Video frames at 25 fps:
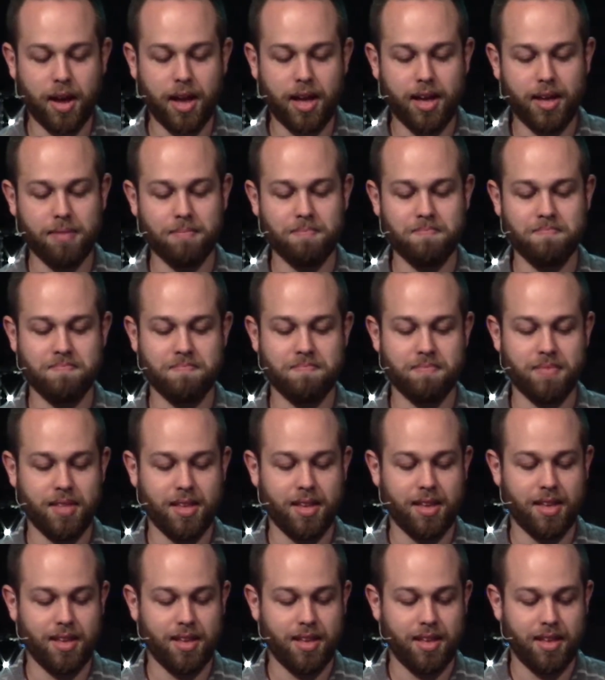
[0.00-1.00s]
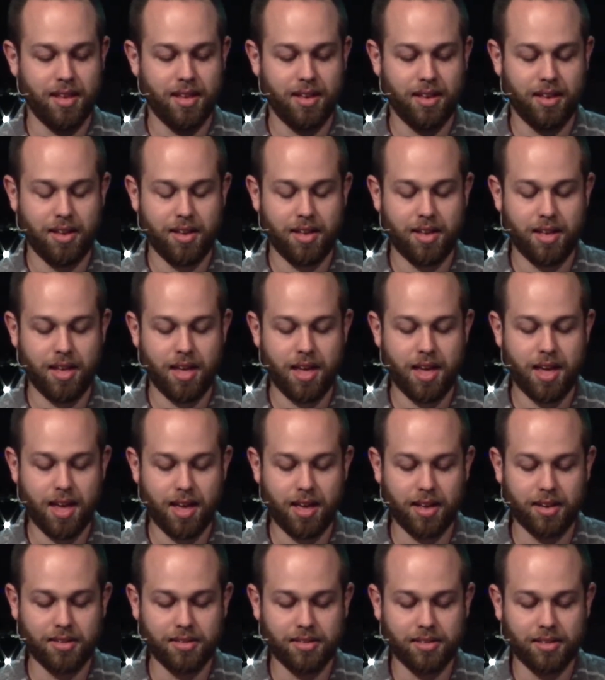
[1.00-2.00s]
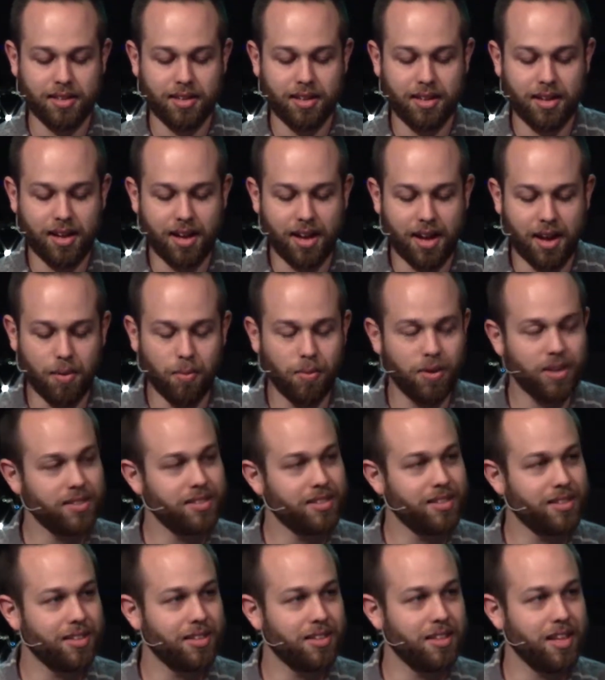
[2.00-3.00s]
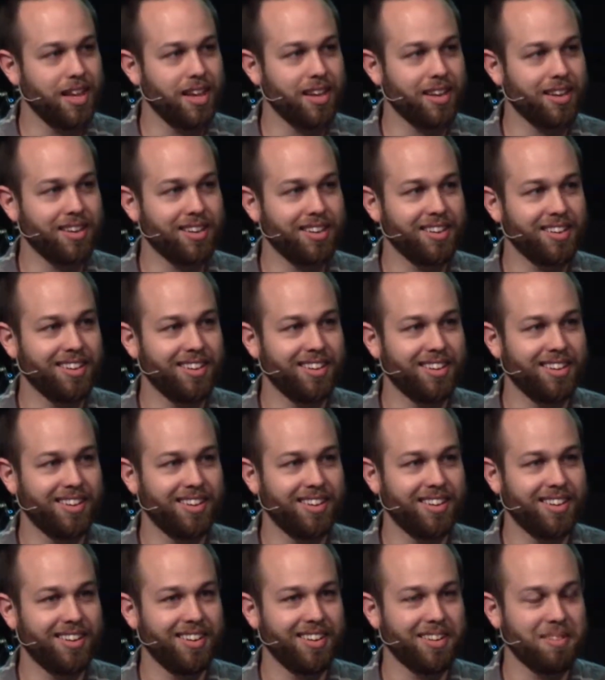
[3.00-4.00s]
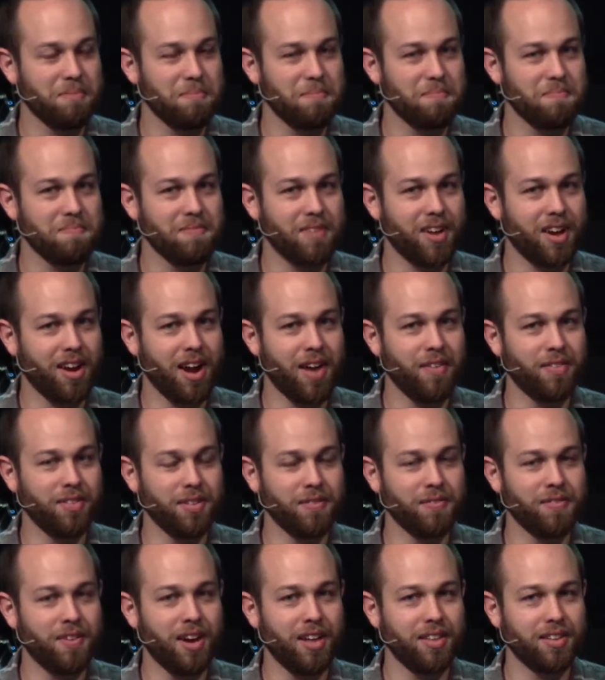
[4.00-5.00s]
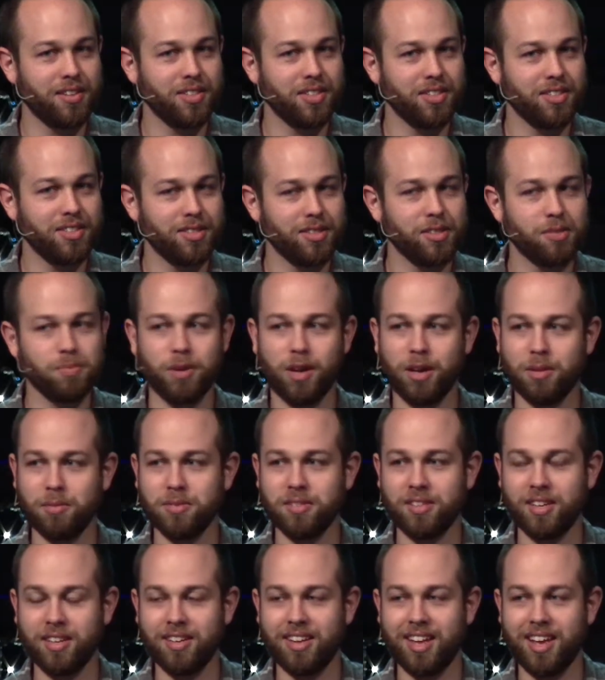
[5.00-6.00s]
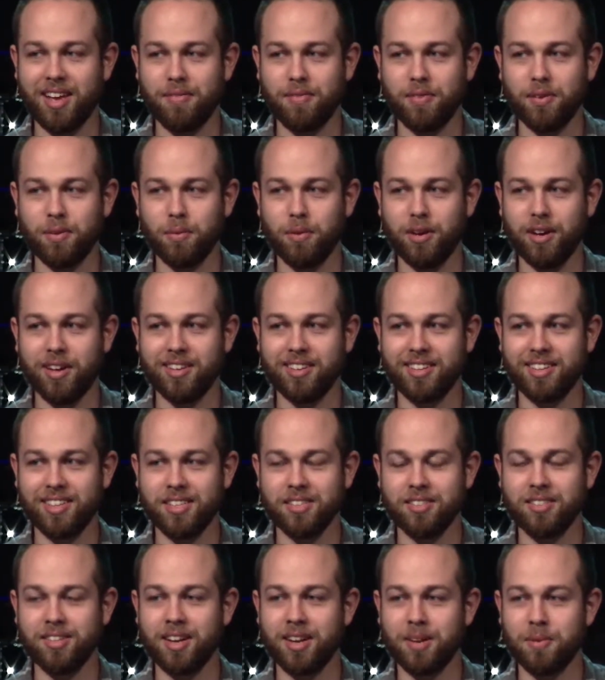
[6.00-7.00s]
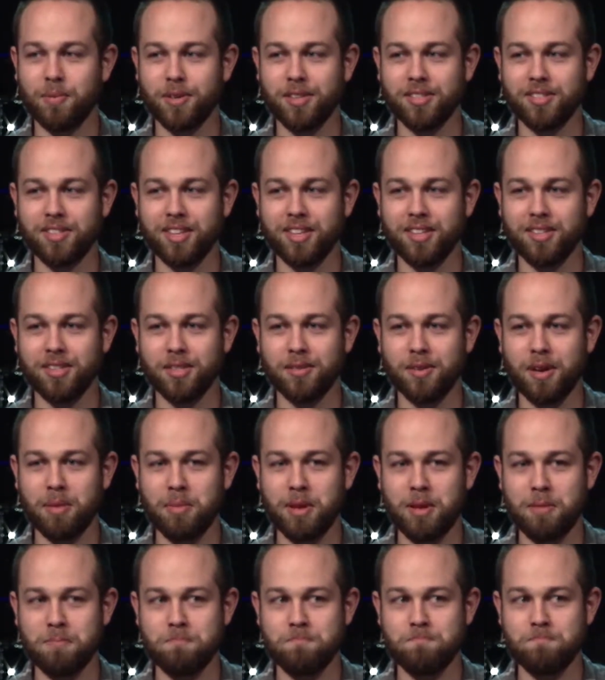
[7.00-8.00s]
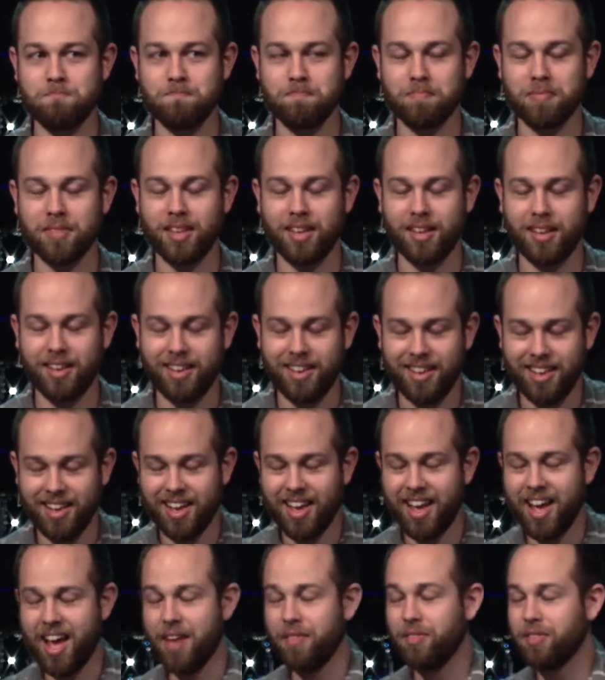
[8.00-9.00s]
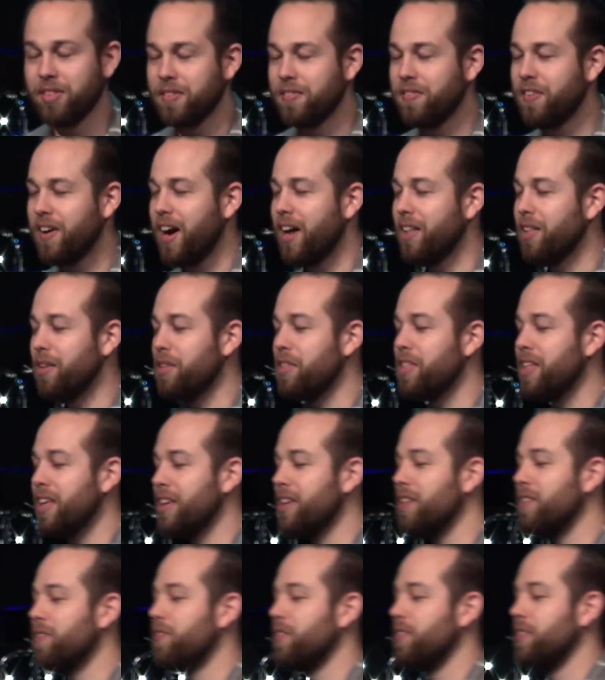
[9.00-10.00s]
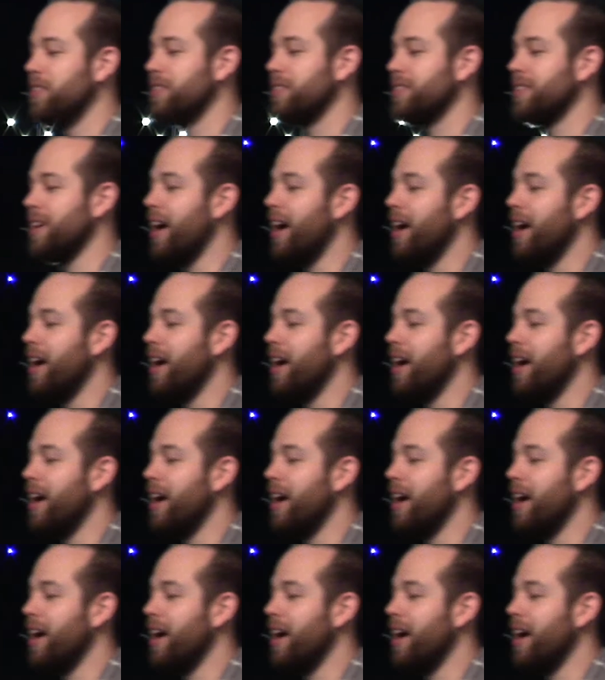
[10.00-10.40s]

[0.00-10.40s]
to pray, and I want to thank our Heavenly Father just in this Palm Sunday for what he's done and what he's going to do. Amen? Heavenly Father, thank you for this